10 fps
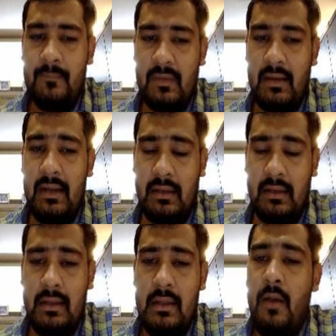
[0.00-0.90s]
right?
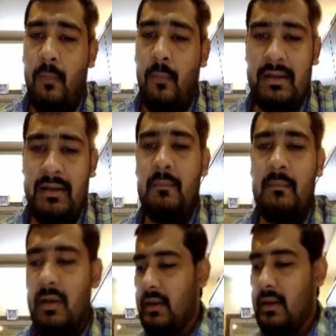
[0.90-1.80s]
Point
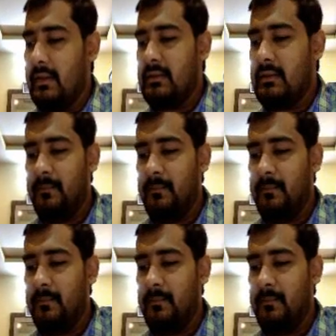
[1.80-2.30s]
number one is